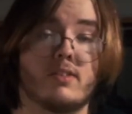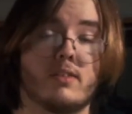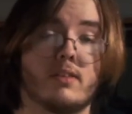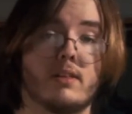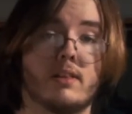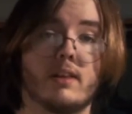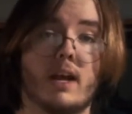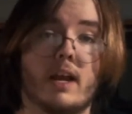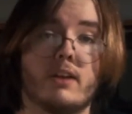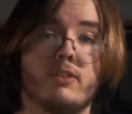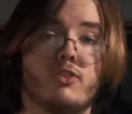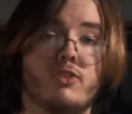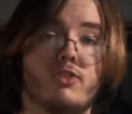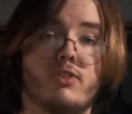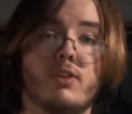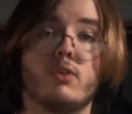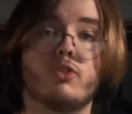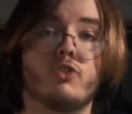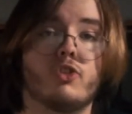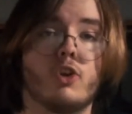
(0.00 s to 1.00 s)
I
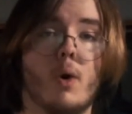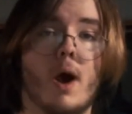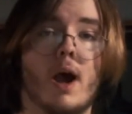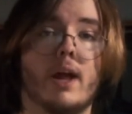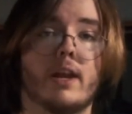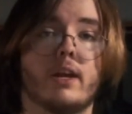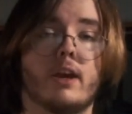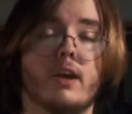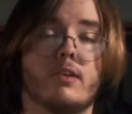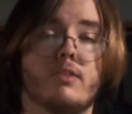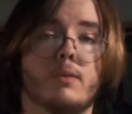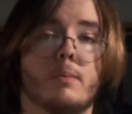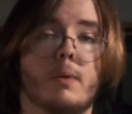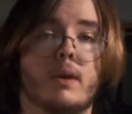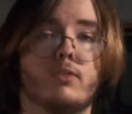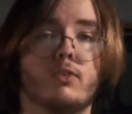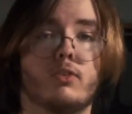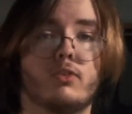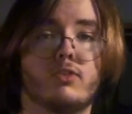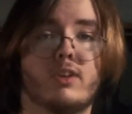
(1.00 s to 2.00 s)
still show how to customize
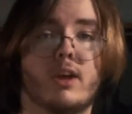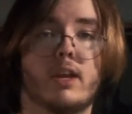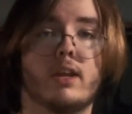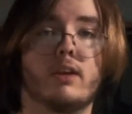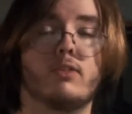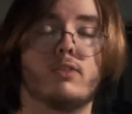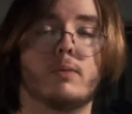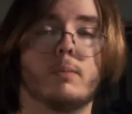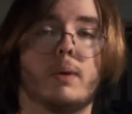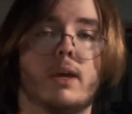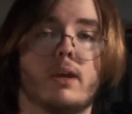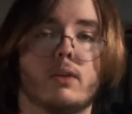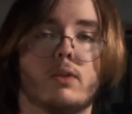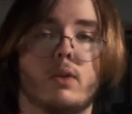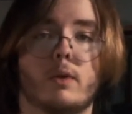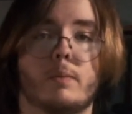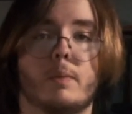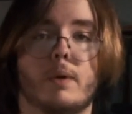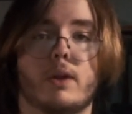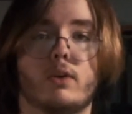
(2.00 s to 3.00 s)
your settings and make it
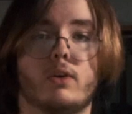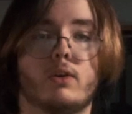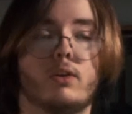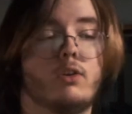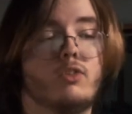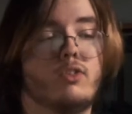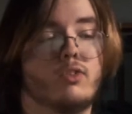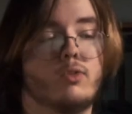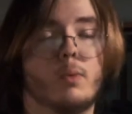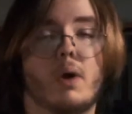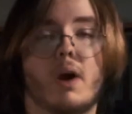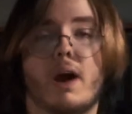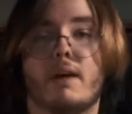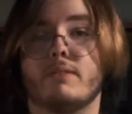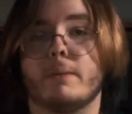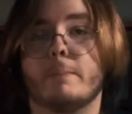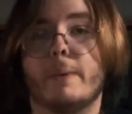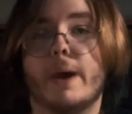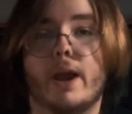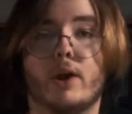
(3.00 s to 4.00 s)
look better. You just won't have the
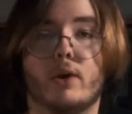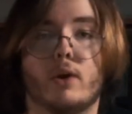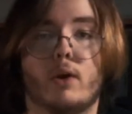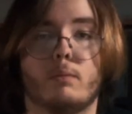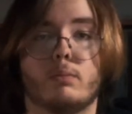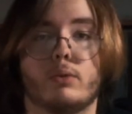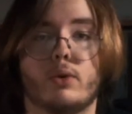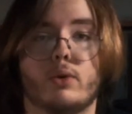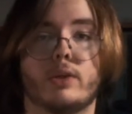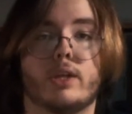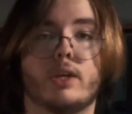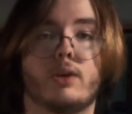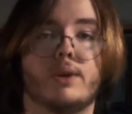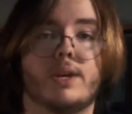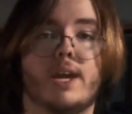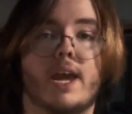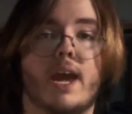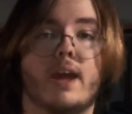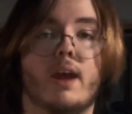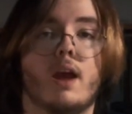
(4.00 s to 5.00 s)
background blur that you
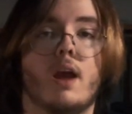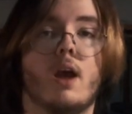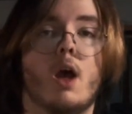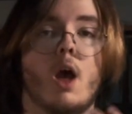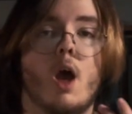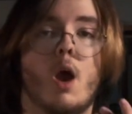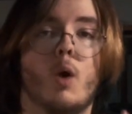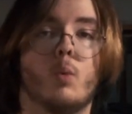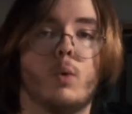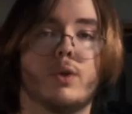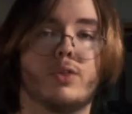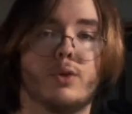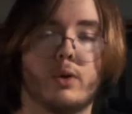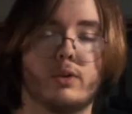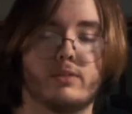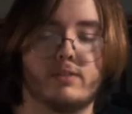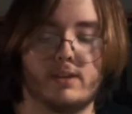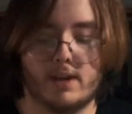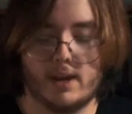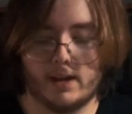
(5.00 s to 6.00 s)
get with
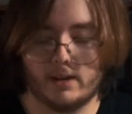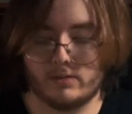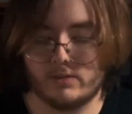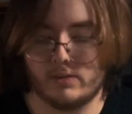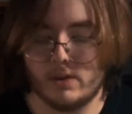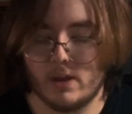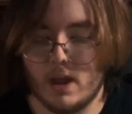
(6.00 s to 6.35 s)
RTX.